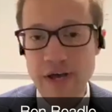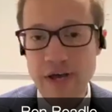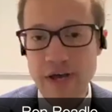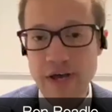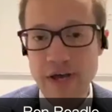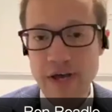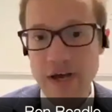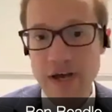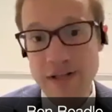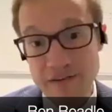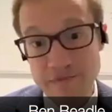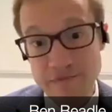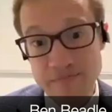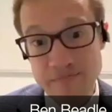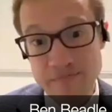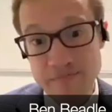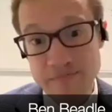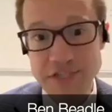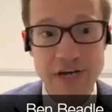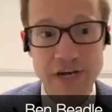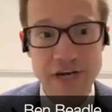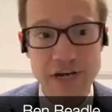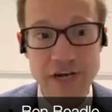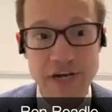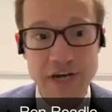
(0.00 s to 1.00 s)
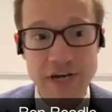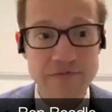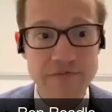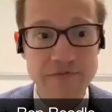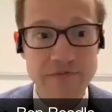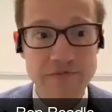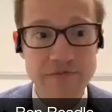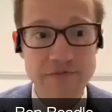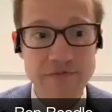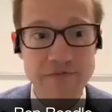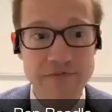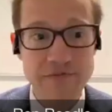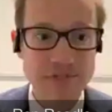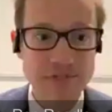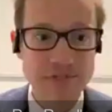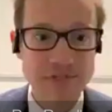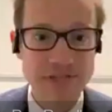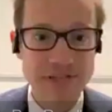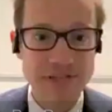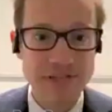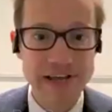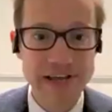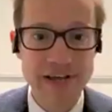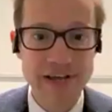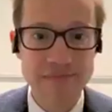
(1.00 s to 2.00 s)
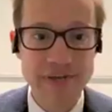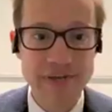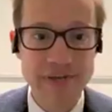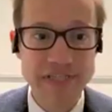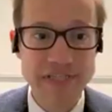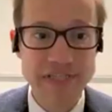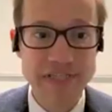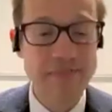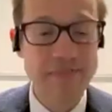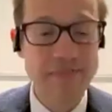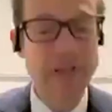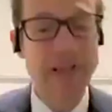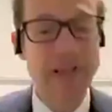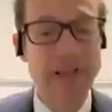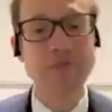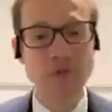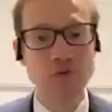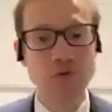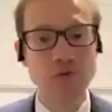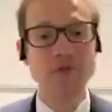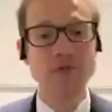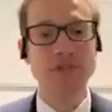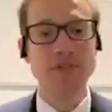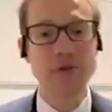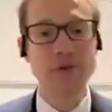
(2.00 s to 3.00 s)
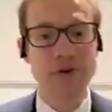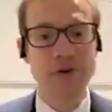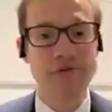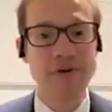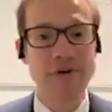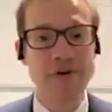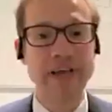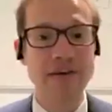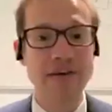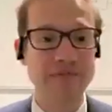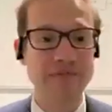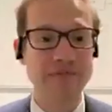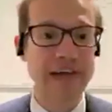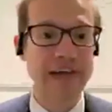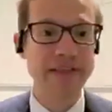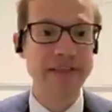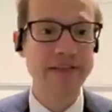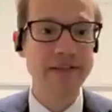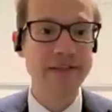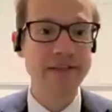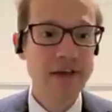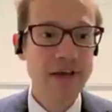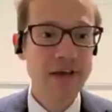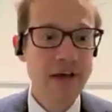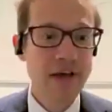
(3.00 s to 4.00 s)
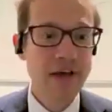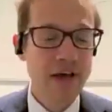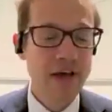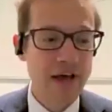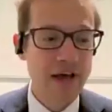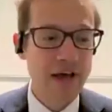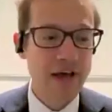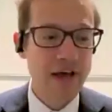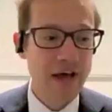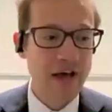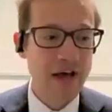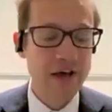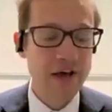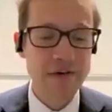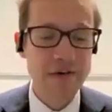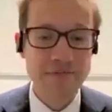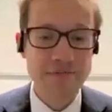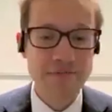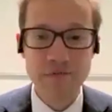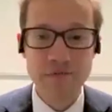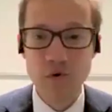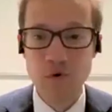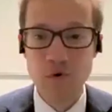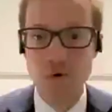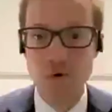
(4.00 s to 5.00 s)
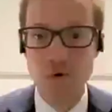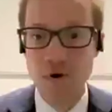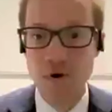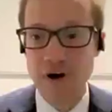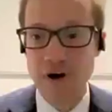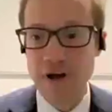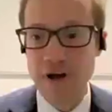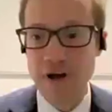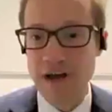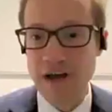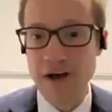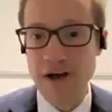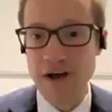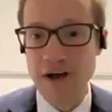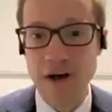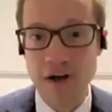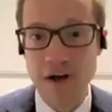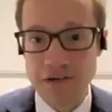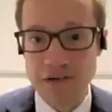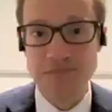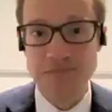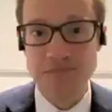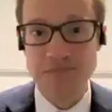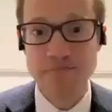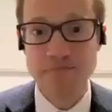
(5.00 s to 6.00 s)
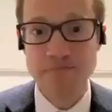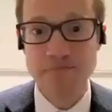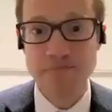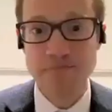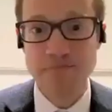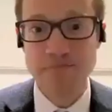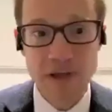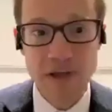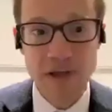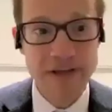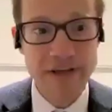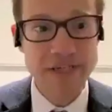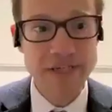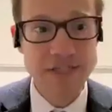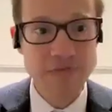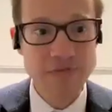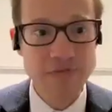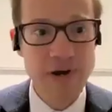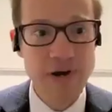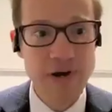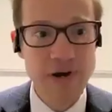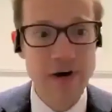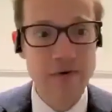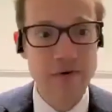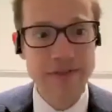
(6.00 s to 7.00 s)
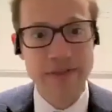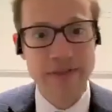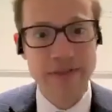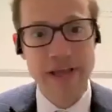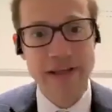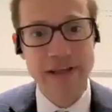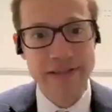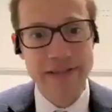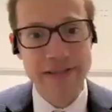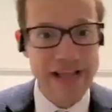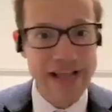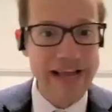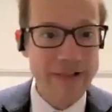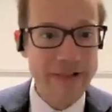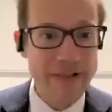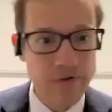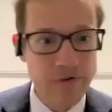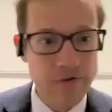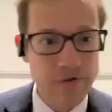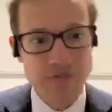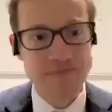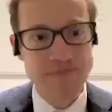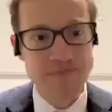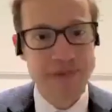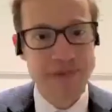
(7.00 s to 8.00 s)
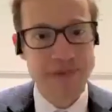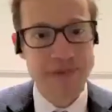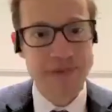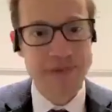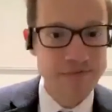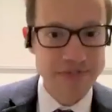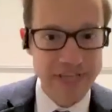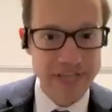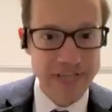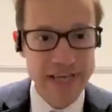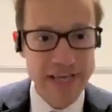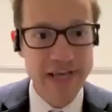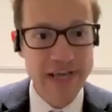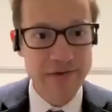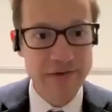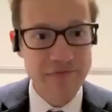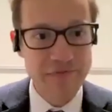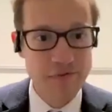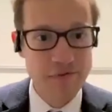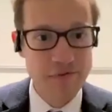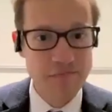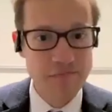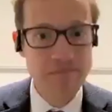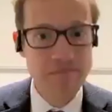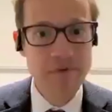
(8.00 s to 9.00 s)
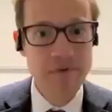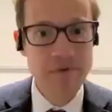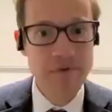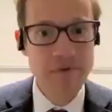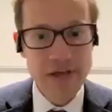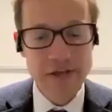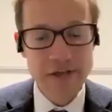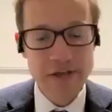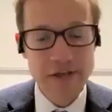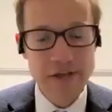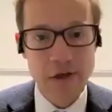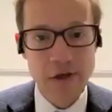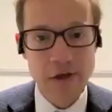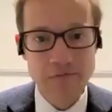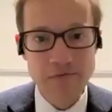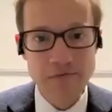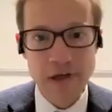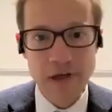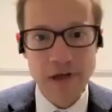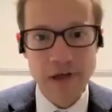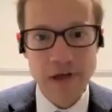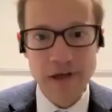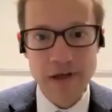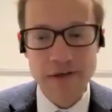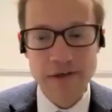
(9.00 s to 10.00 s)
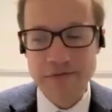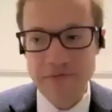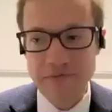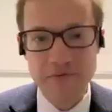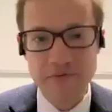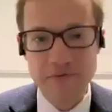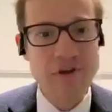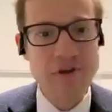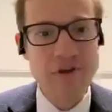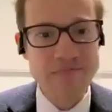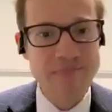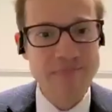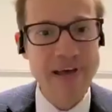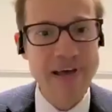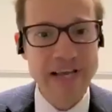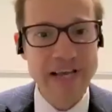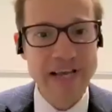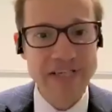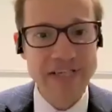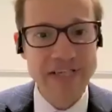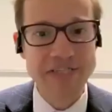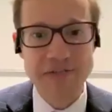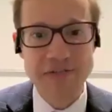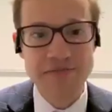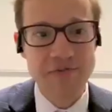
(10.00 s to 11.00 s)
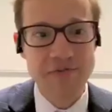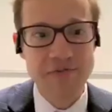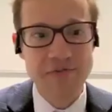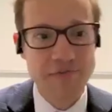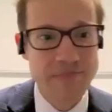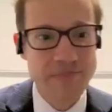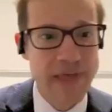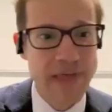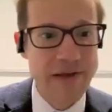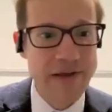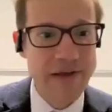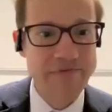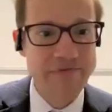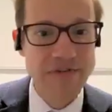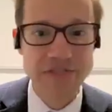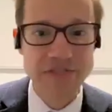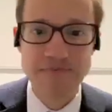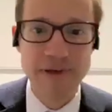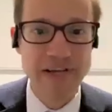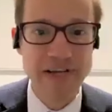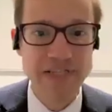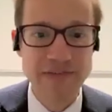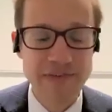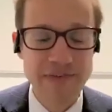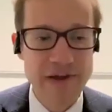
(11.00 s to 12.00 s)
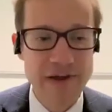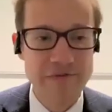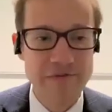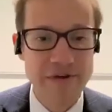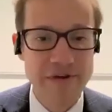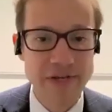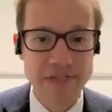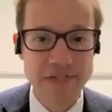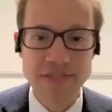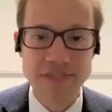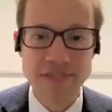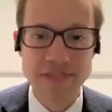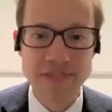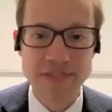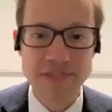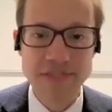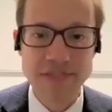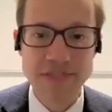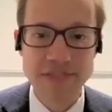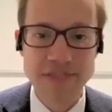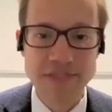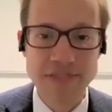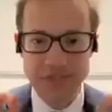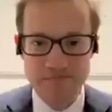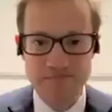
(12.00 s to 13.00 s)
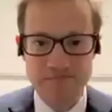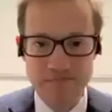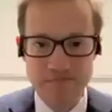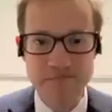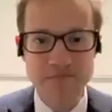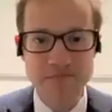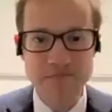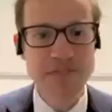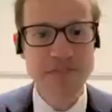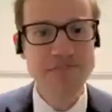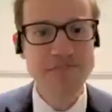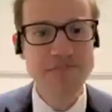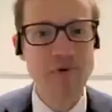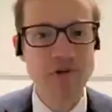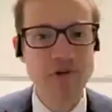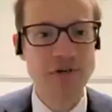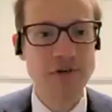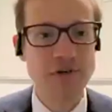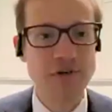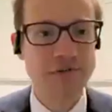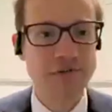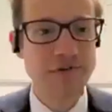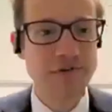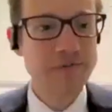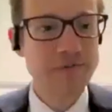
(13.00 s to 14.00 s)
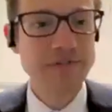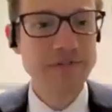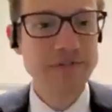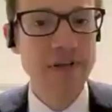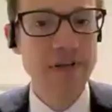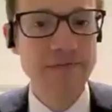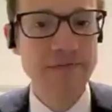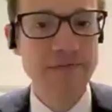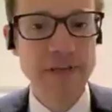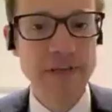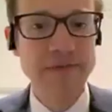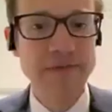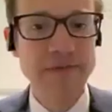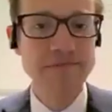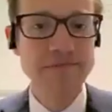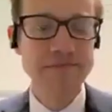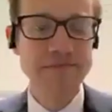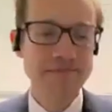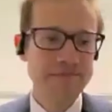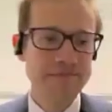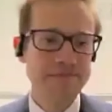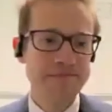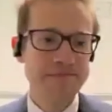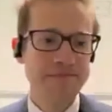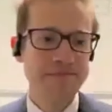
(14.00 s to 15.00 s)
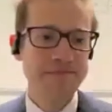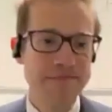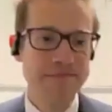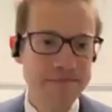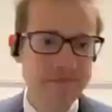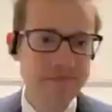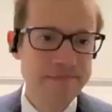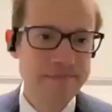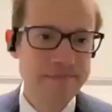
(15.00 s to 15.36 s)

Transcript: uh, Clive Betts, chair of the Leveling Up select committee, but it was also a great event uh, for uh, our suppliers as well, and, and landlords being able to hear from you know uh, the very best from their respective areas. It was spot on. It was lovely.